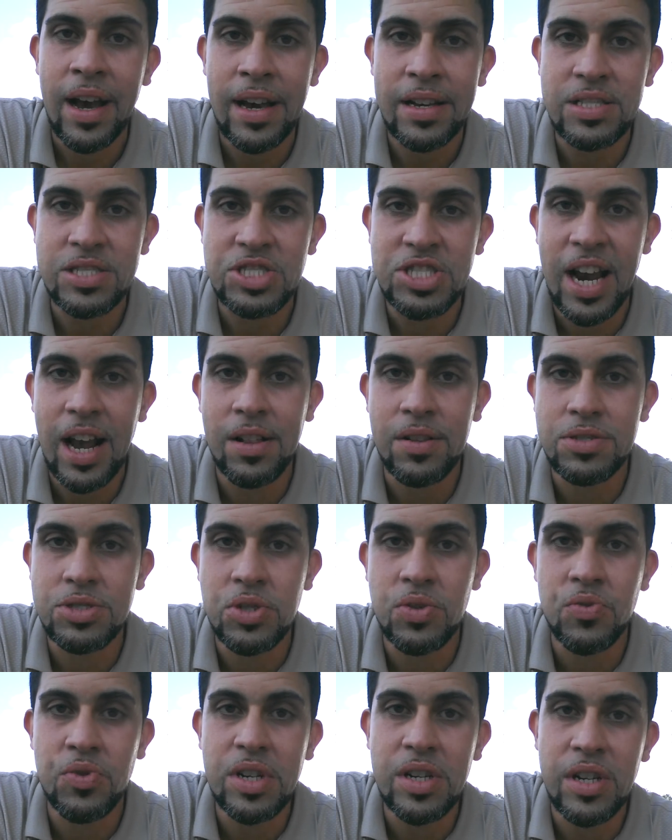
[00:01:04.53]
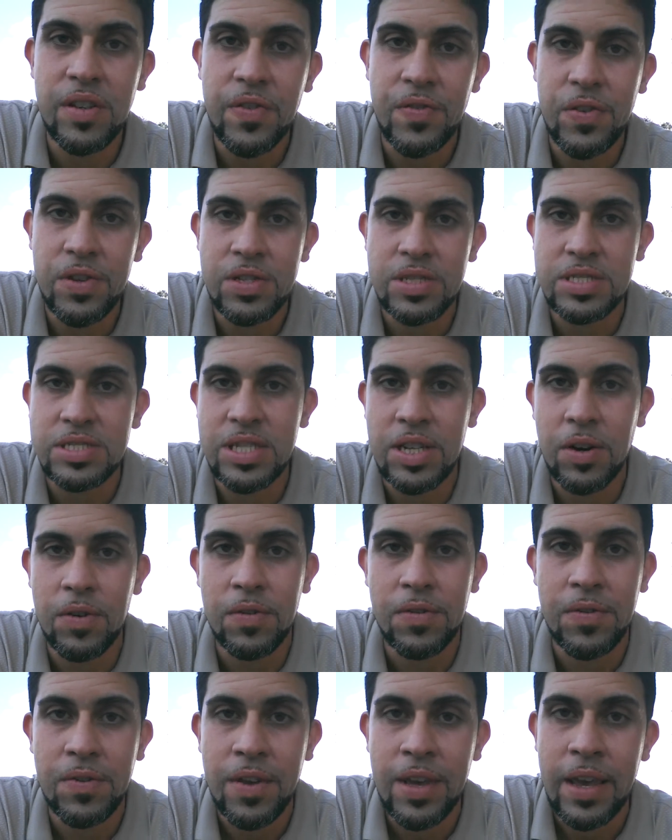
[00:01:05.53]
I just challenge you to read this for
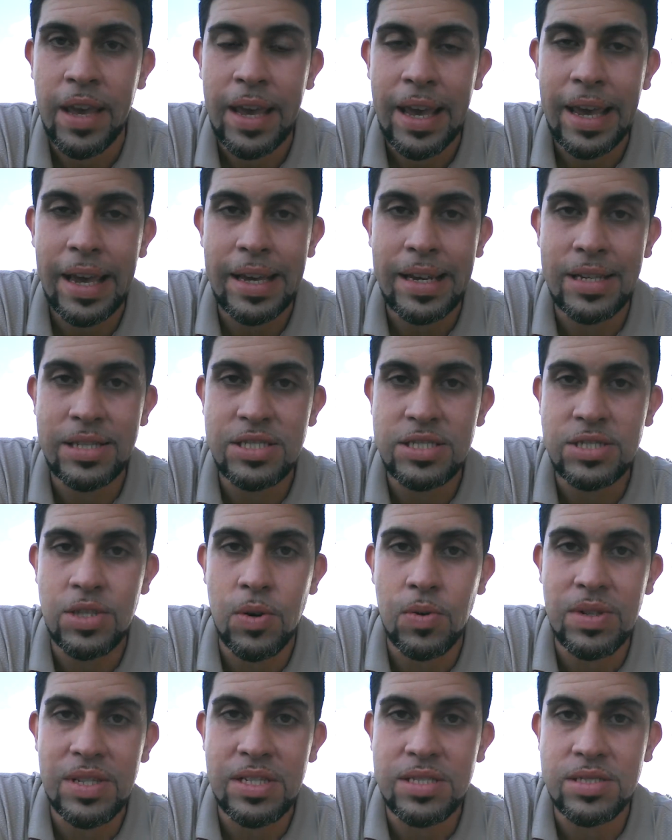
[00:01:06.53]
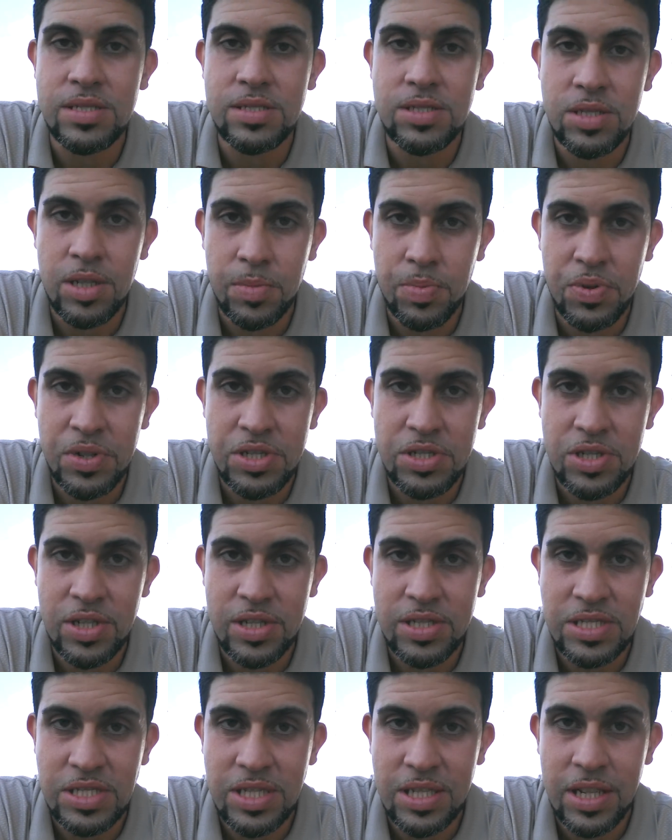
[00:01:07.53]
yourself and I just don't listen to your preacher
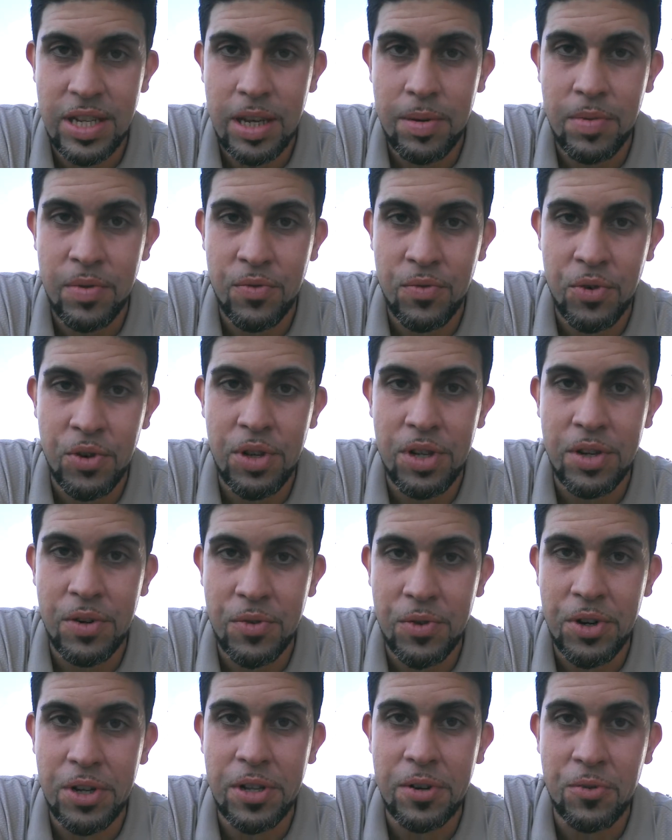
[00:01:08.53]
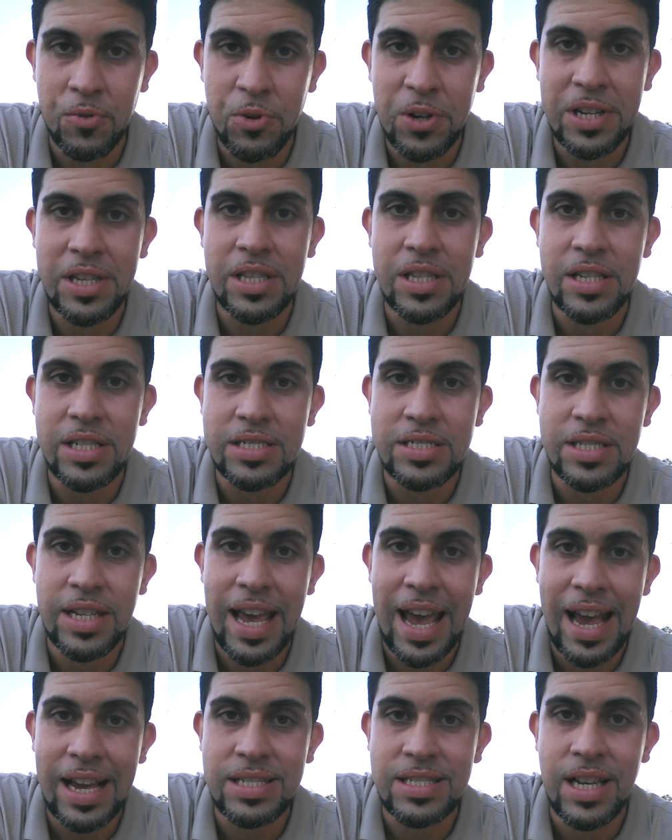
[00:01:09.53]
on Sunday, but really, really read this and
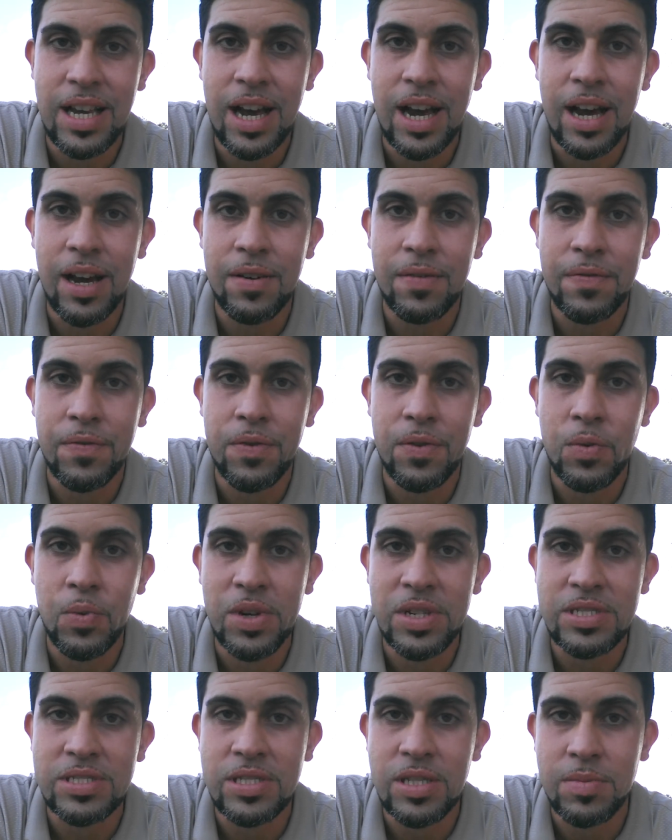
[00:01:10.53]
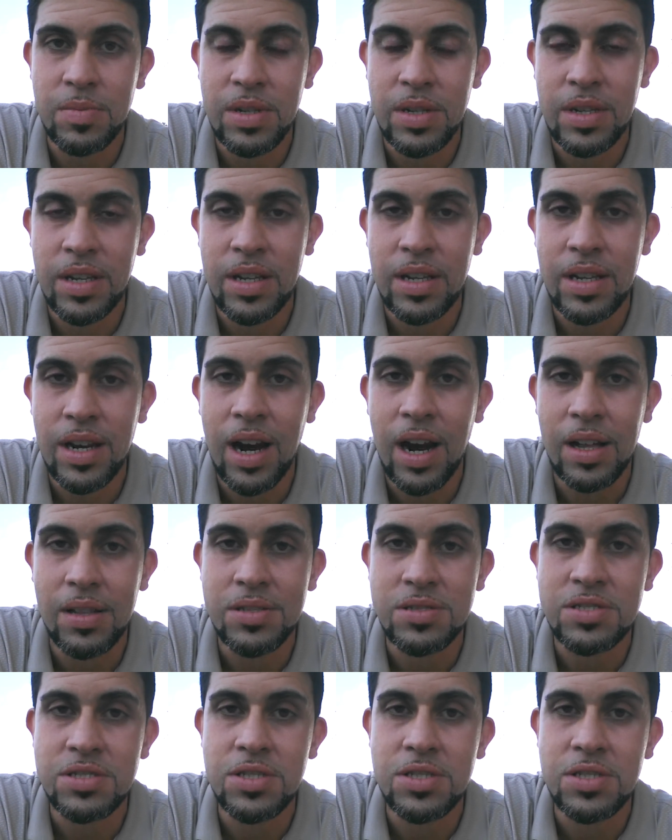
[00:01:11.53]
ask God for wisdom and, and knowledge.